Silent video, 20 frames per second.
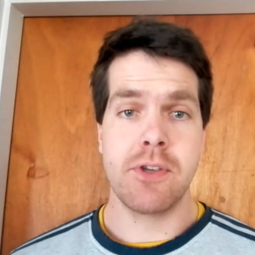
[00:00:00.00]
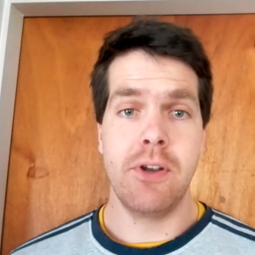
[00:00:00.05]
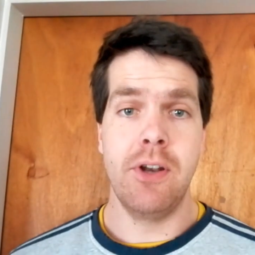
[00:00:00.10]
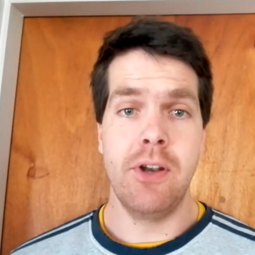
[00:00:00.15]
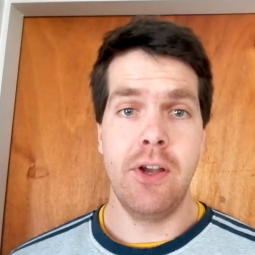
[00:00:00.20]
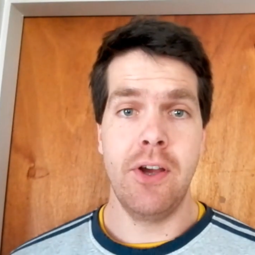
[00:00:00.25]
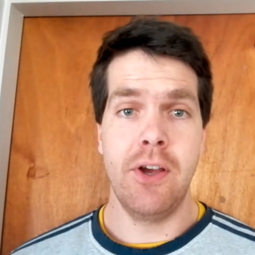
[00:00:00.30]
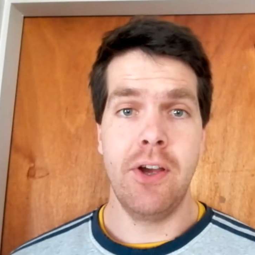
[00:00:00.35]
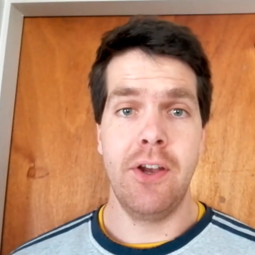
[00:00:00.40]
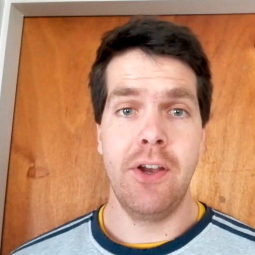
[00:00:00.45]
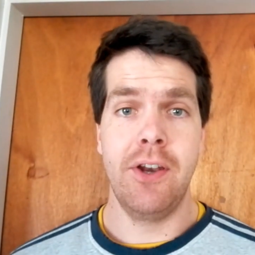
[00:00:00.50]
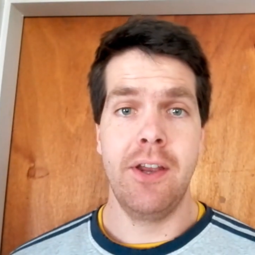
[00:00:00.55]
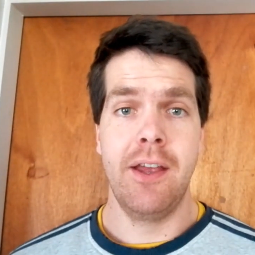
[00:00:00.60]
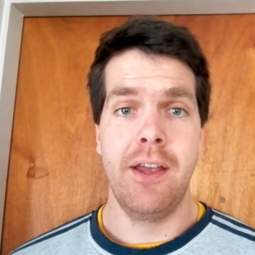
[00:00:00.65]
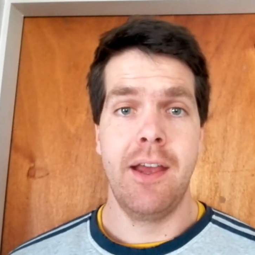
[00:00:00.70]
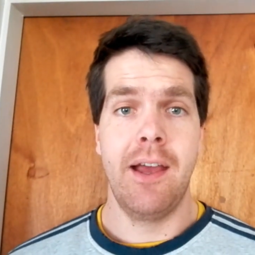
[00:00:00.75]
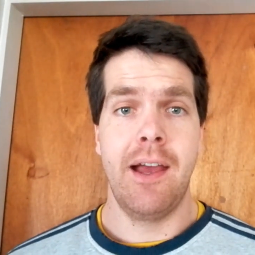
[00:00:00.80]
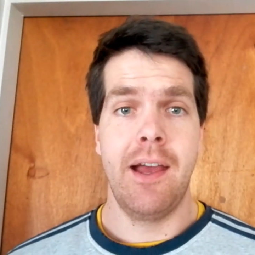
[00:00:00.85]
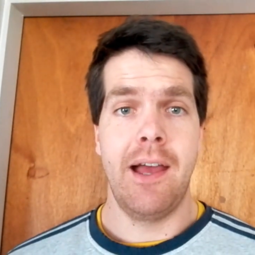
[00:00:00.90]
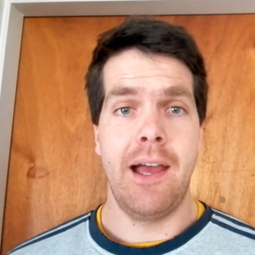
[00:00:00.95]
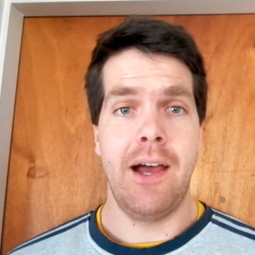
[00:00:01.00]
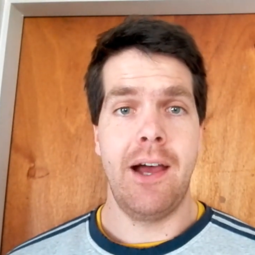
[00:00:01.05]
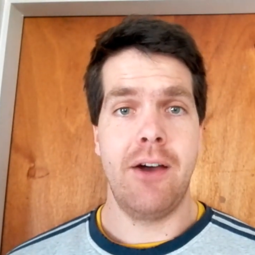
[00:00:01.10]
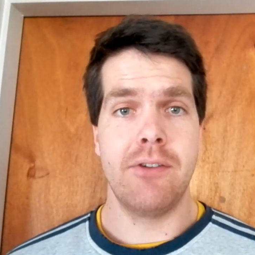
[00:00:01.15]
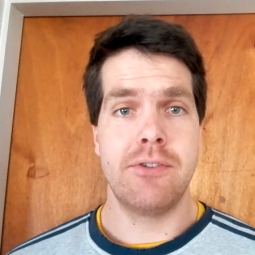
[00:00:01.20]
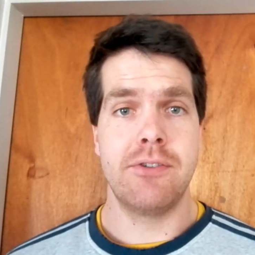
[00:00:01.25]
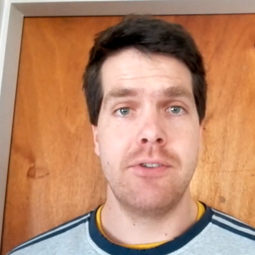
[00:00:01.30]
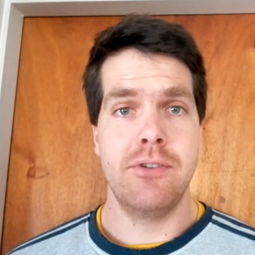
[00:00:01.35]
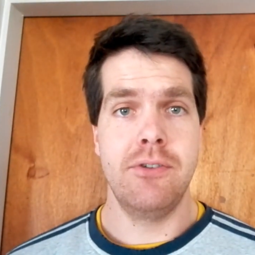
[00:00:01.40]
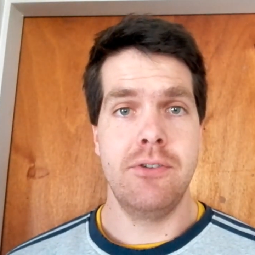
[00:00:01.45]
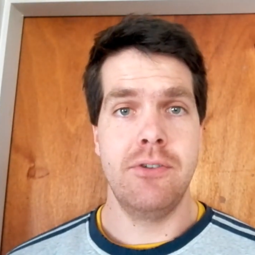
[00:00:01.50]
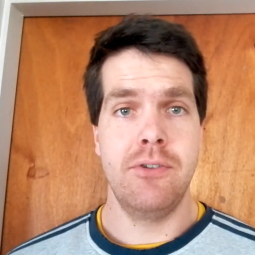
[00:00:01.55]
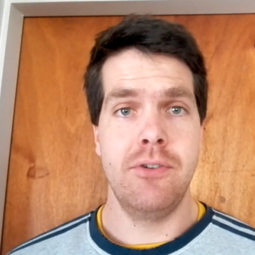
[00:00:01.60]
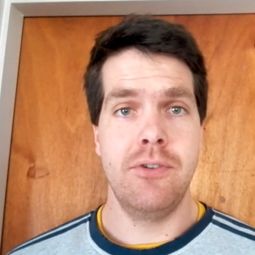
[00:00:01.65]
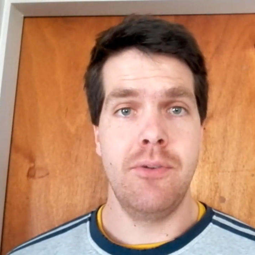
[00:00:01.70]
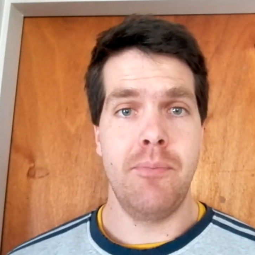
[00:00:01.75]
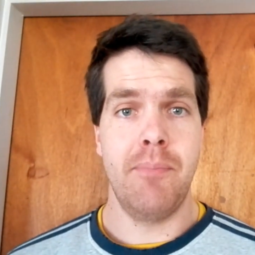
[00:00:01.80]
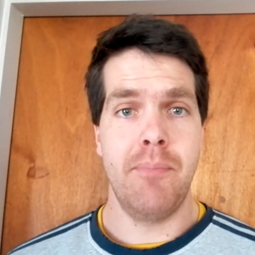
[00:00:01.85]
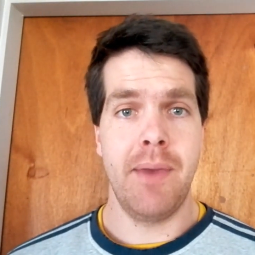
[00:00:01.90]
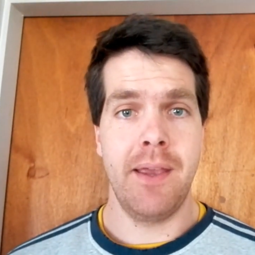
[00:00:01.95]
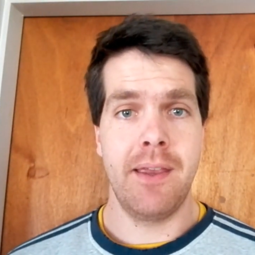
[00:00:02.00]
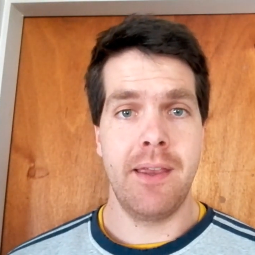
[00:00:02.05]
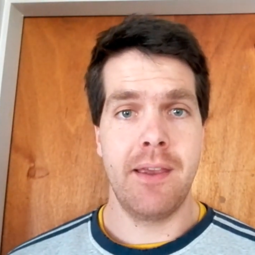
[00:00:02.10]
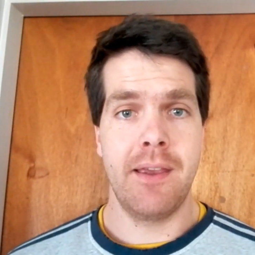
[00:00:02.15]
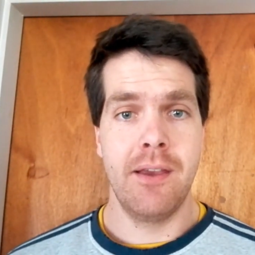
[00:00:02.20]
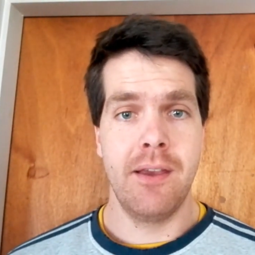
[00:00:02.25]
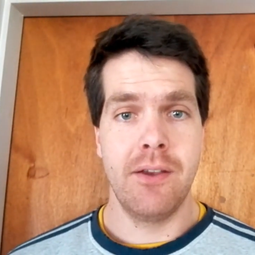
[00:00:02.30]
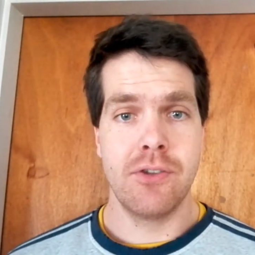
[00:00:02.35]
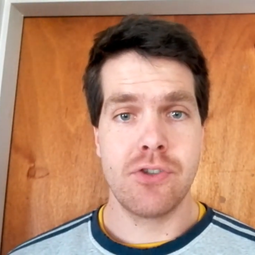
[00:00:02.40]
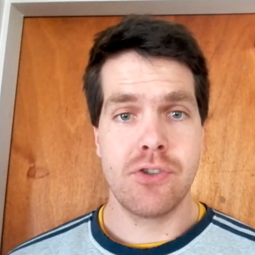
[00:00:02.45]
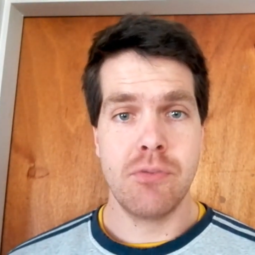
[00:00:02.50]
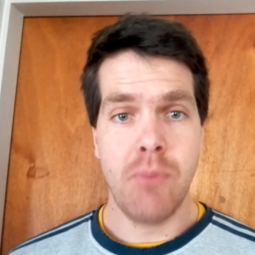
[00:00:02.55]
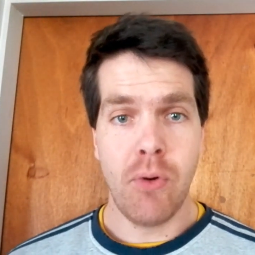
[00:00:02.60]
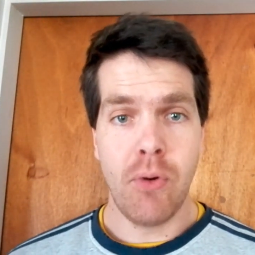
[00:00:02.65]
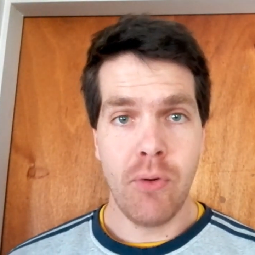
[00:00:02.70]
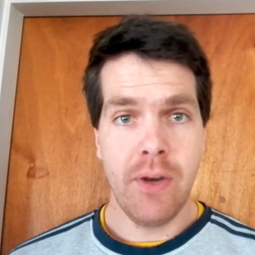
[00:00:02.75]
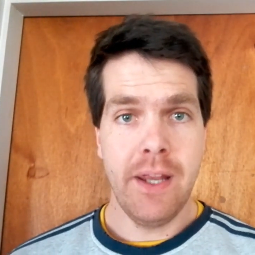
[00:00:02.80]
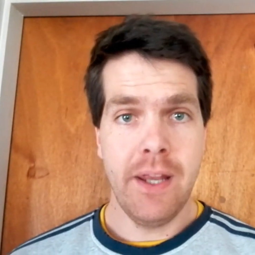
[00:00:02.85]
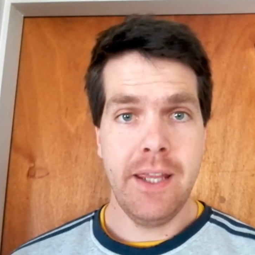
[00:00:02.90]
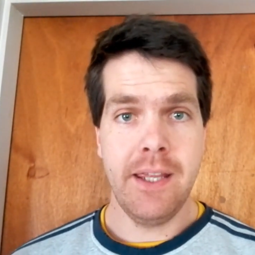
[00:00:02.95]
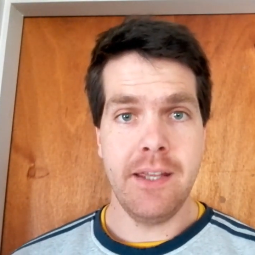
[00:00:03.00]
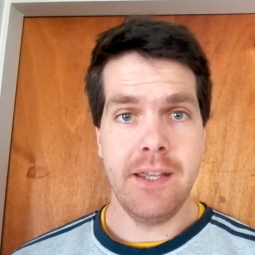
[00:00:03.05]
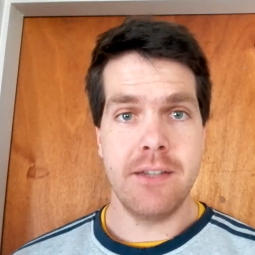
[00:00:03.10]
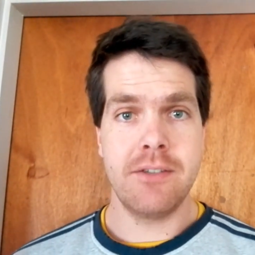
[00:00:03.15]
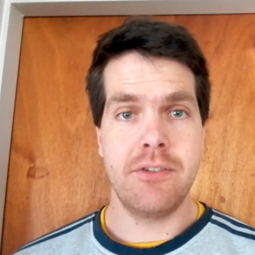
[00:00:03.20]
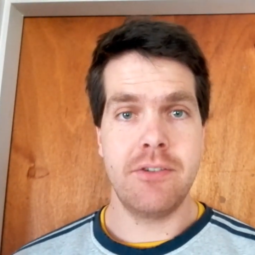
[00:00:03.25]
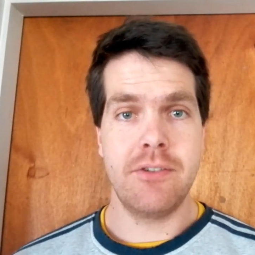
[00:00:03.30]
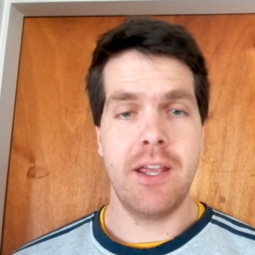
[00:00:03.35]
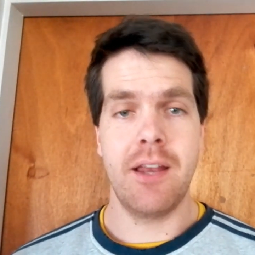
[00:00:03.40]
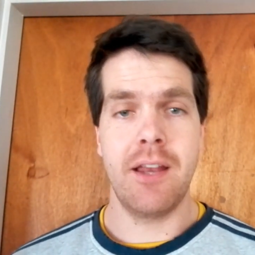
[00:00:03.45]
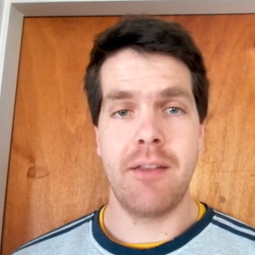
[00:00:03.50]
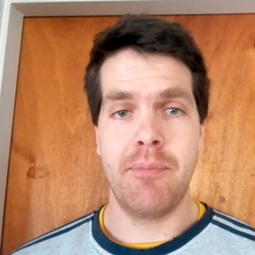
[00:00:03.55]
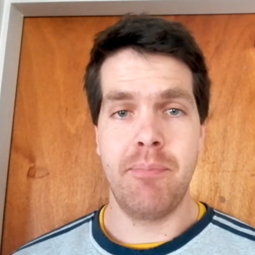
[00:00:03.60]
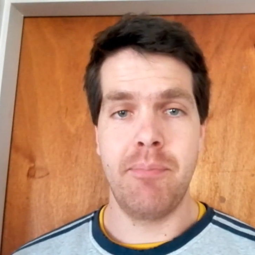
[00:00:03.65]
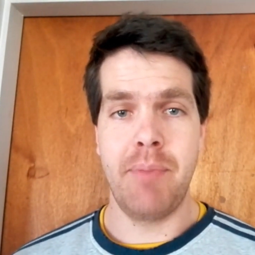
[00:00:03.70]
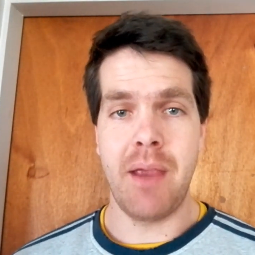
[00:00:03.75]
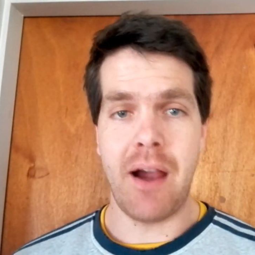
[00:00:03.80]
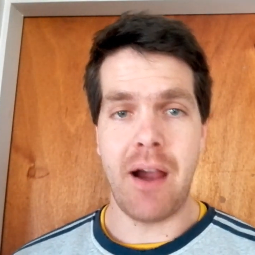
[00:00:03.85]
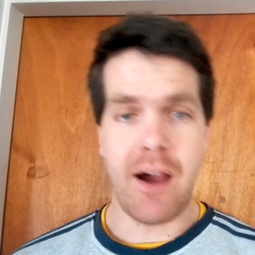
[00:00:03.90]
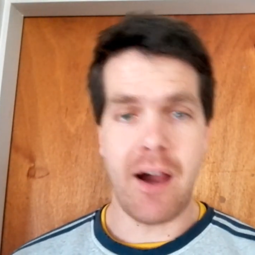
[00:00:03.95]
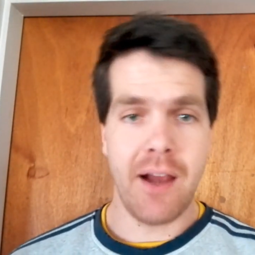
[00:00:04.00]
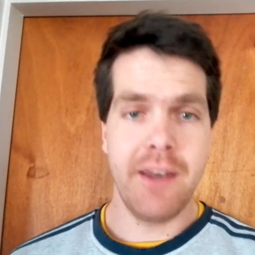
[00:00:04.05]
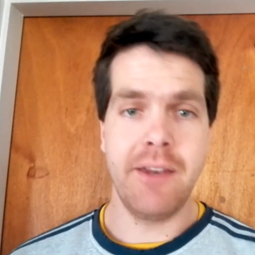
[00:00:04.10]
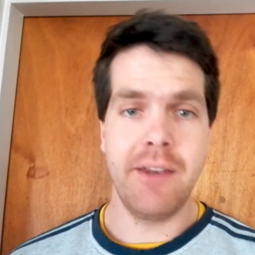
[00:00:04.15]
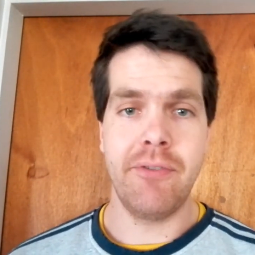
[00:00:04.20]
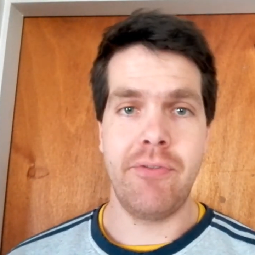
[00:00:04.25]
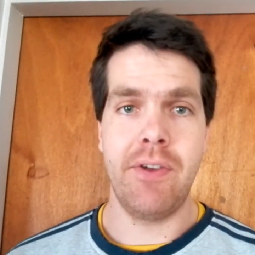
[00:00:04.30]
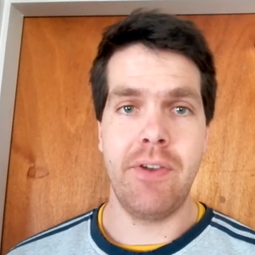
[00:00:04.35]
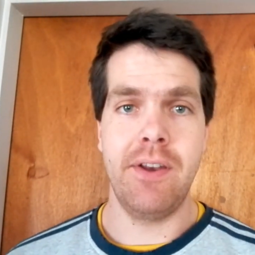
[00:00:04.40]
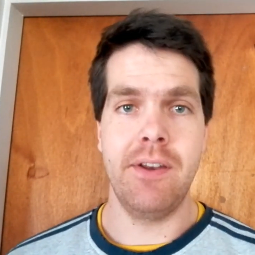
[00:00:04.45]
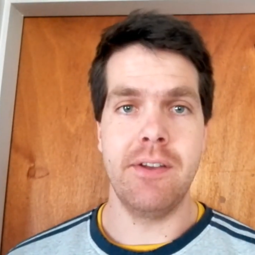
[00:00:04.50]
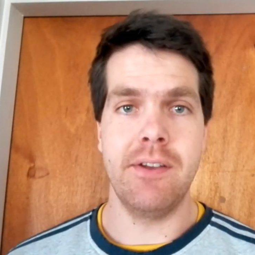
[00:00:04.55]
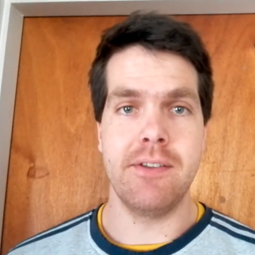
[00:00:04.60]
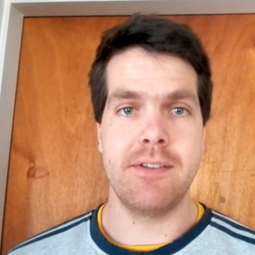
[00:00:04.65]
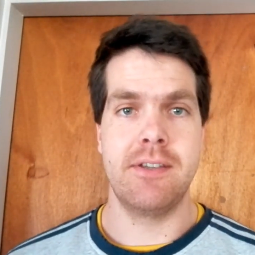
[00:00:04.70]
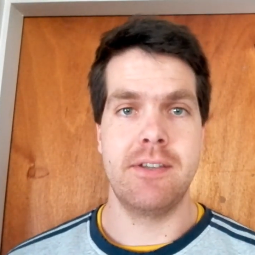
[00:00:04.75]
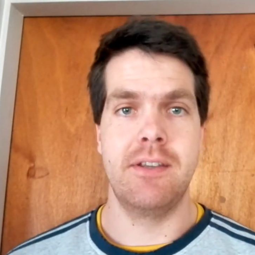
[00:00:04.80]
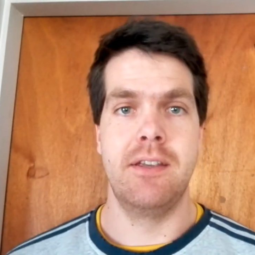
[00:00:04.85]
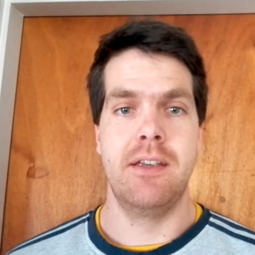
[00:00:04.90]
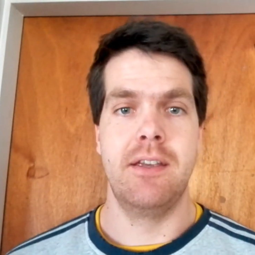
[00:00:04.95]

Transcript: learn how to make small leads to get behind defenders